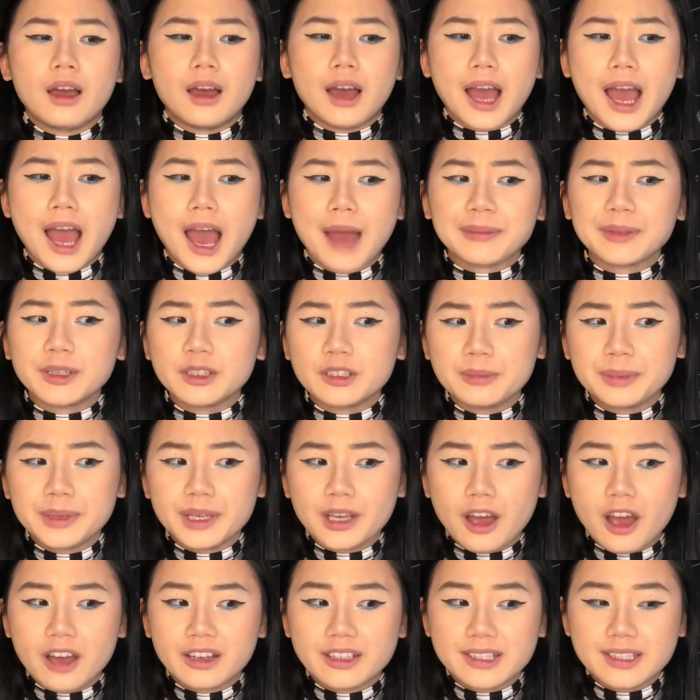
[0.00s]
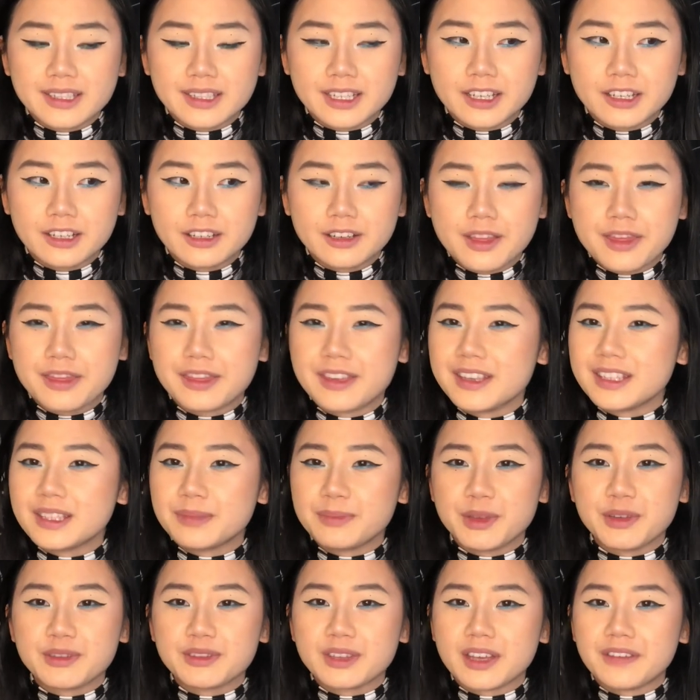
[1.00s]
I'm gonna be honest here, this
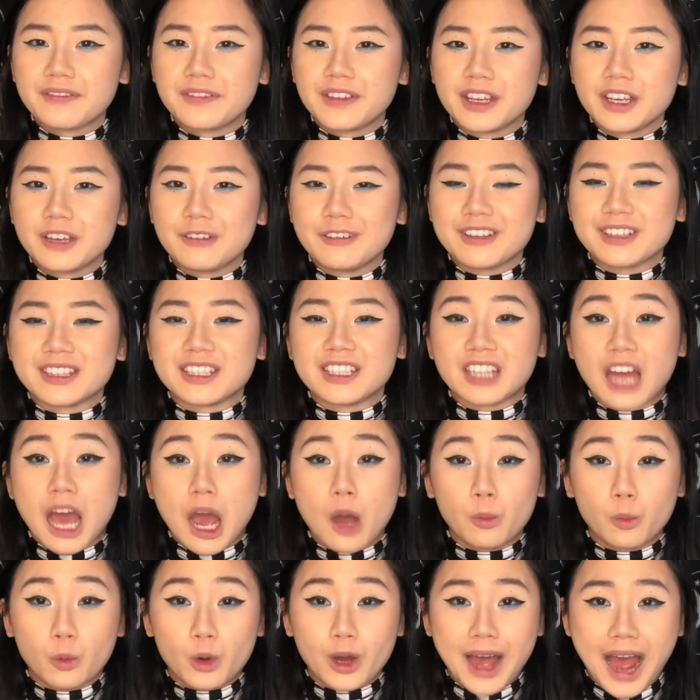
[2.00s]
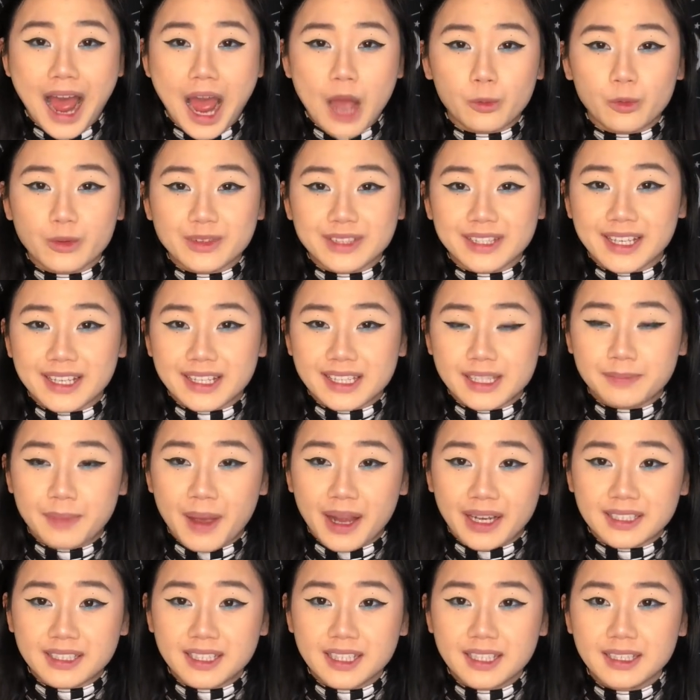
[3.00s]
music video is not what I was
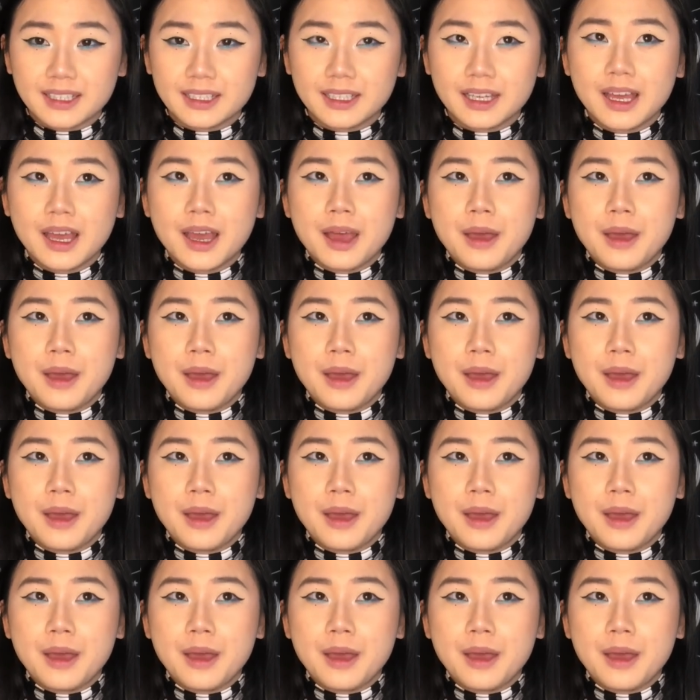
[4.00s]
expecting,